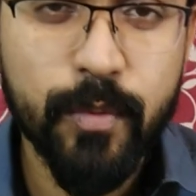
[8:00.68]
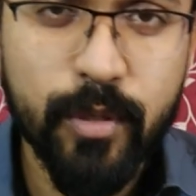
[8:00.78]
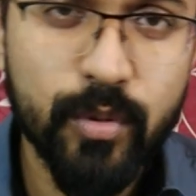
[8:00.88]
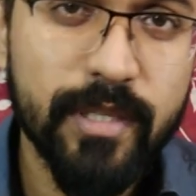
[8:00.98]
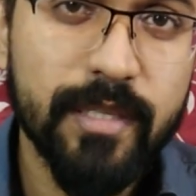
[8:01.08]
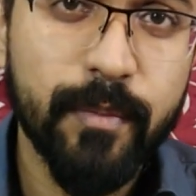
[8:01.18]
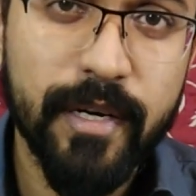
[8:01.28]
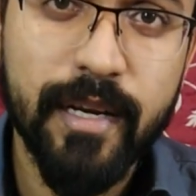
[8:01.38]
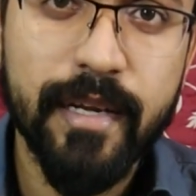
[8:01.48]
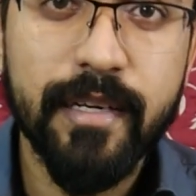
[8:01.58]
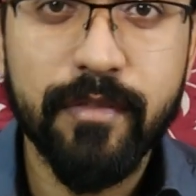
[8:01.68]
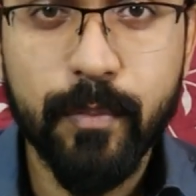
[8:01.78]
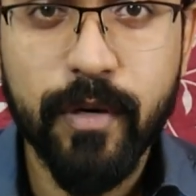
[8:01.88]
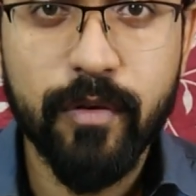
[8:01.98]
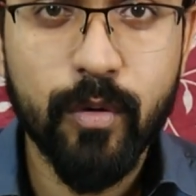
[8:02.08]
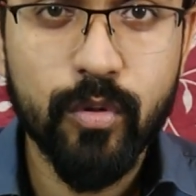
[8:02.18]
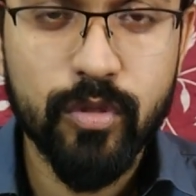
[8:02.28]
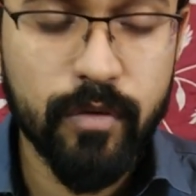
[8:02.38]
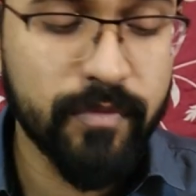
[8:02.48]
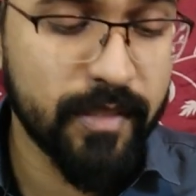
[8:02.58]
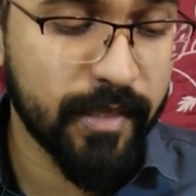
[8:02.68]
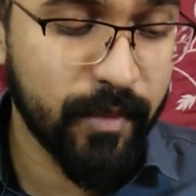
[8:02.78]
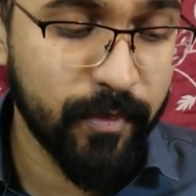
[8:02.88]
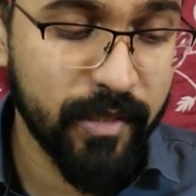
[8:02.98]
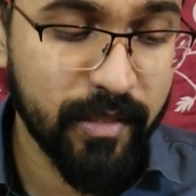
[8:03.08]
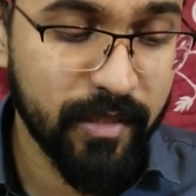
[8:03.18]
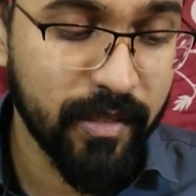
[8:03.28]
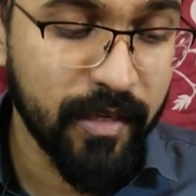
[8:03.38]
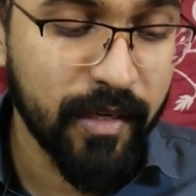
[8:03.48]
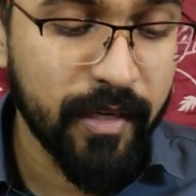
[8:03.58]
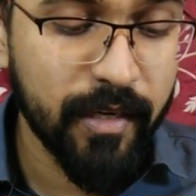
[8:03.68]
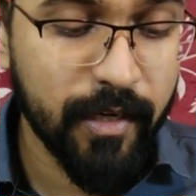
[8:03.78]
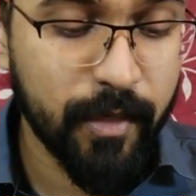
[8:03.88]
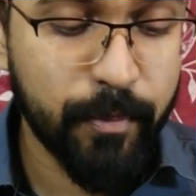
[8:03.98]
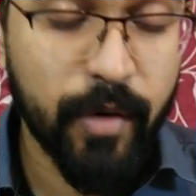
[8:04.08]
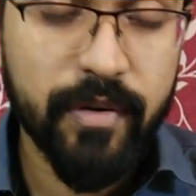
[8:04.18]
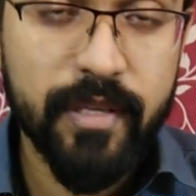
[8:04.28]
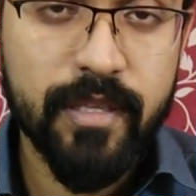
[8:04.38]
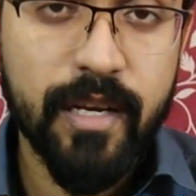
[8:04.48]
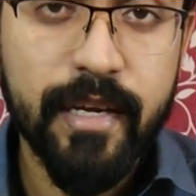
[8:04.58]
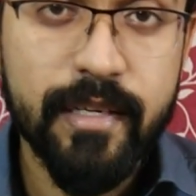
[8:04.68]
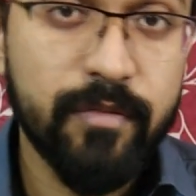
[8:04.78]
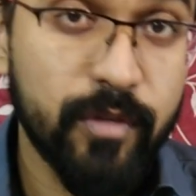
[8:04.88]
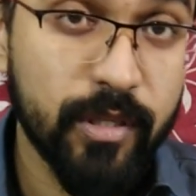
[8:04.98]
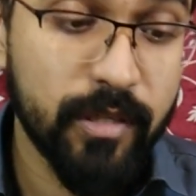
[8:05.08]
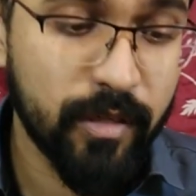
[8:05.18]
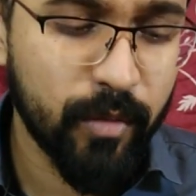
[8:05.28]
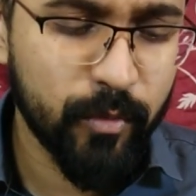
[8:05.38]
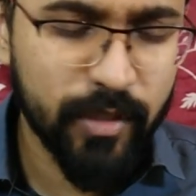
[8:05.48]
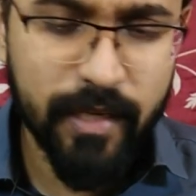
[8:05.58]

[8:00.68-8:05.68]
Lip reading: be used as a bed light. If the power goes off, this can be powering the light for the almost.